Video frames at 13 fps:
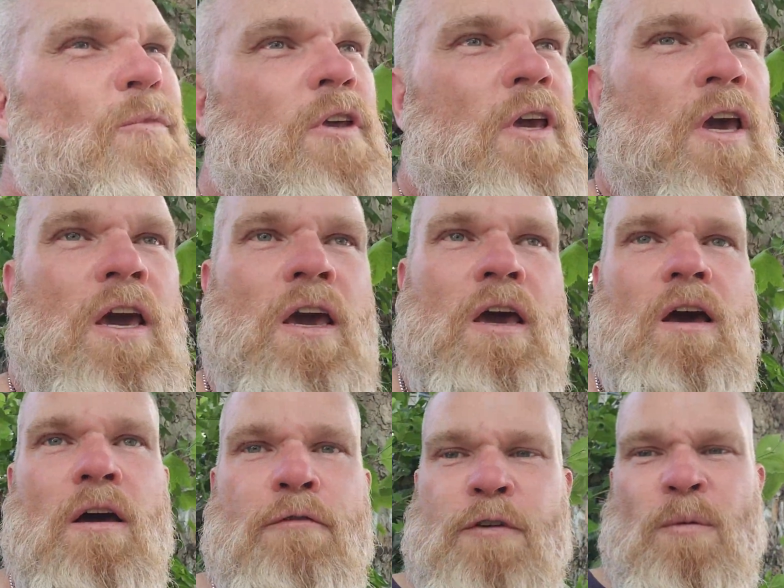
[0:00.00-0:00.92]

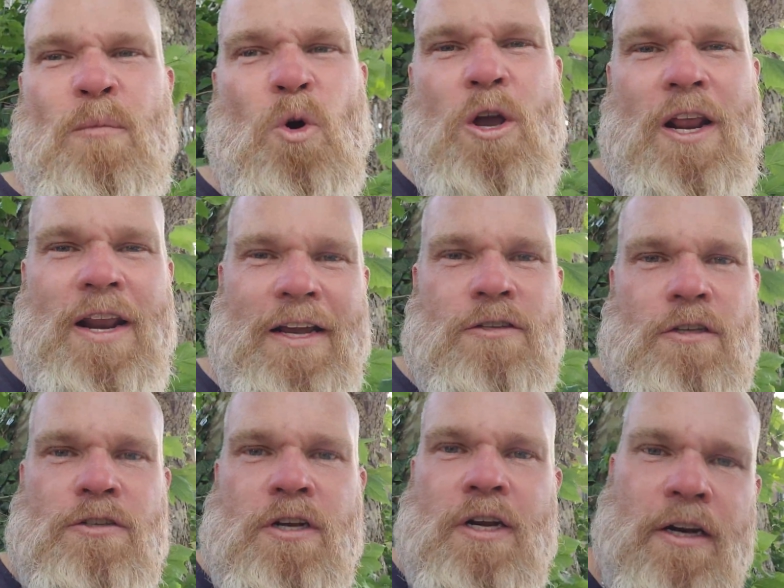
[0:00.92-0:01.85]
I feel more
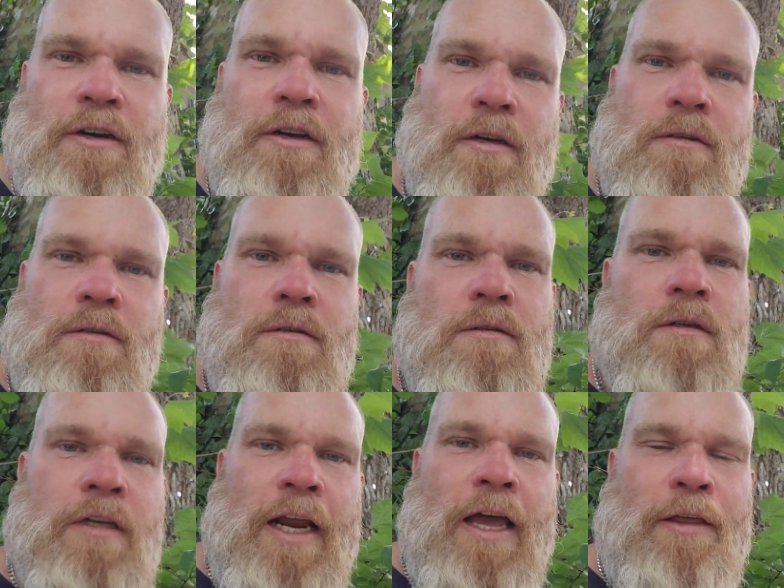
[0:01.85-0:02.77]
connected to London
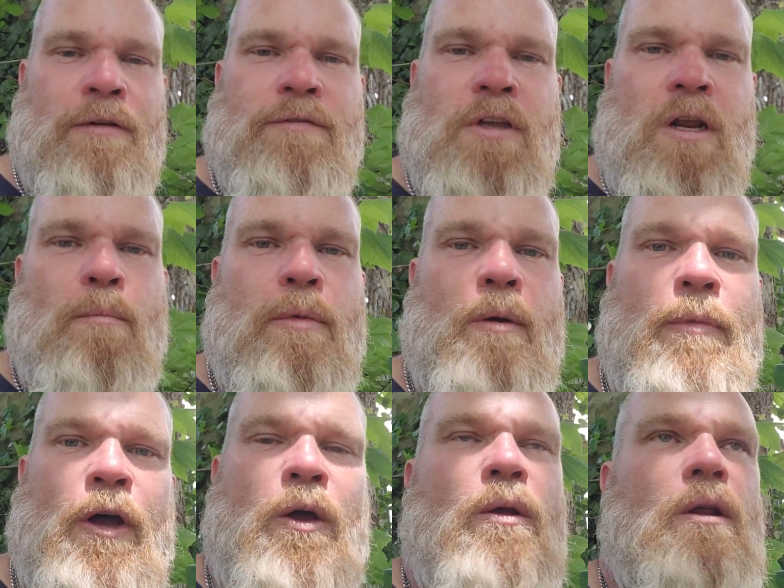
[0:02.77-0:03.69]
now that I've done it by
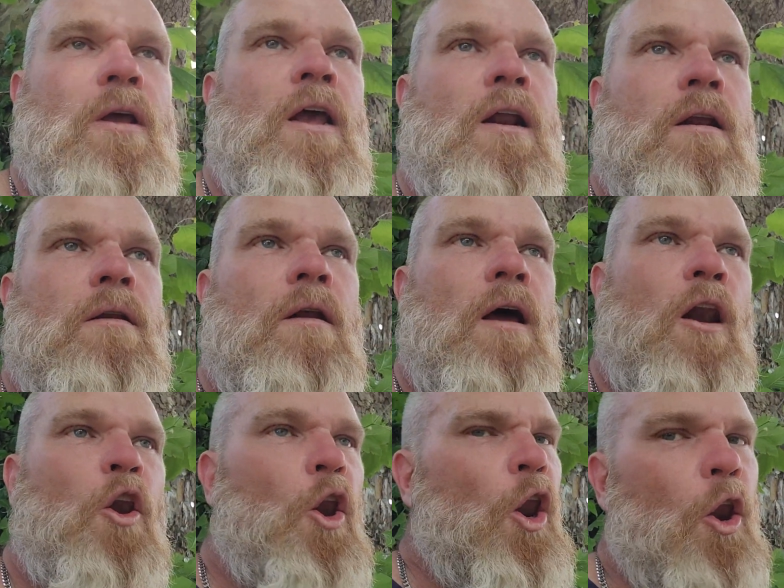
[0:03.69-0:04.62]
boat, and
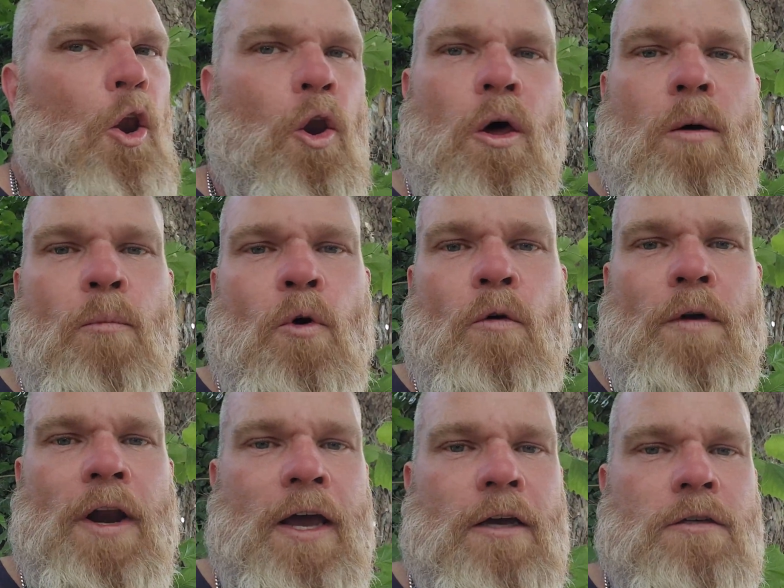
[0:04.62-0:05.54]
a lot more
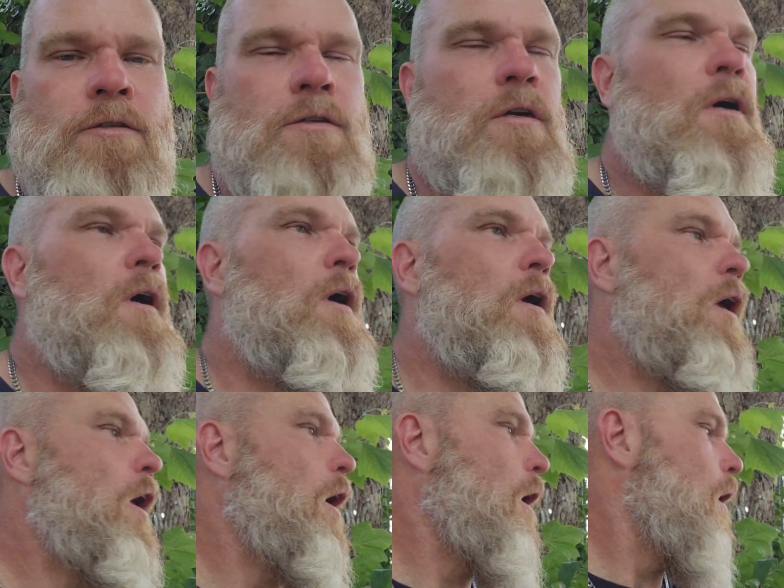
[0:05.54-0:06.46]
relaxed.
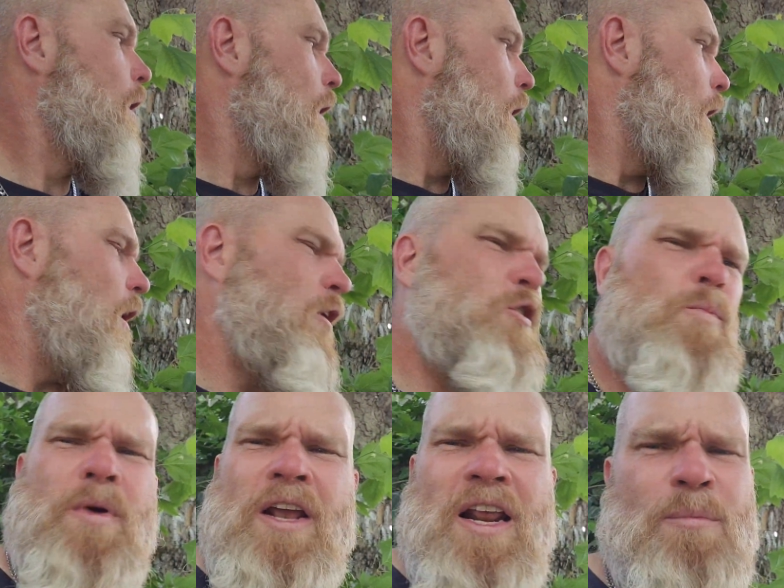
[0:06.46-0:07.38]
It's
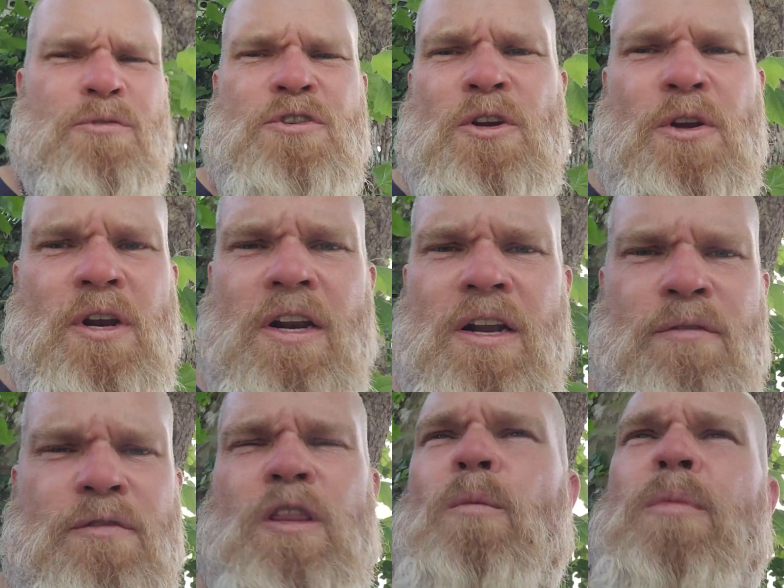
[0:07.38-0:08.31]
been absolutely
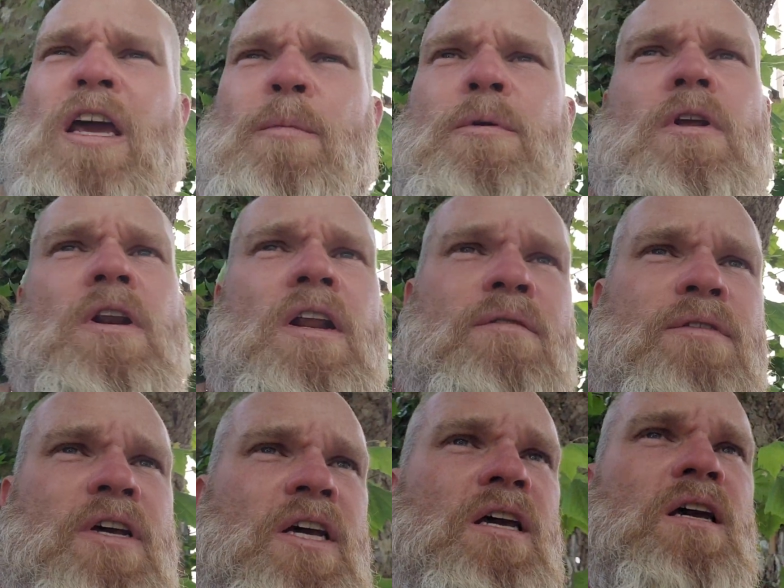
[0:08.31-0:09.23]
lovely. The people are
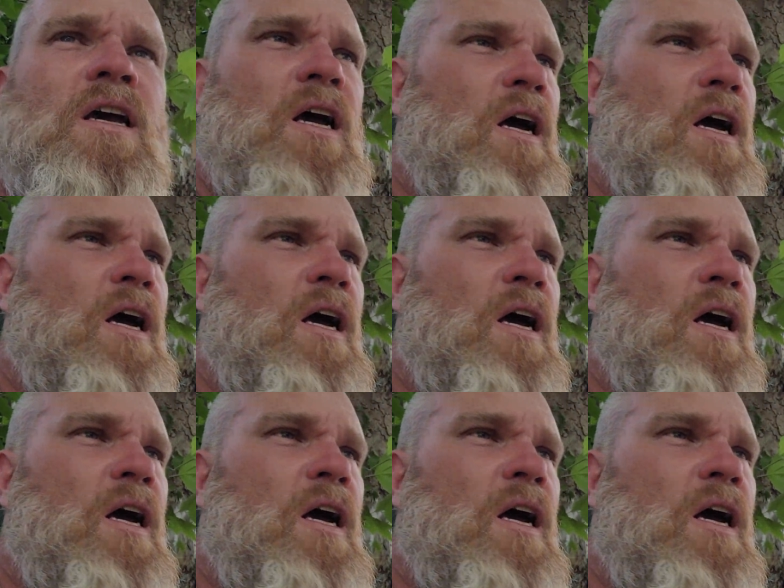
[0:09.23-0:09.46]
lovely.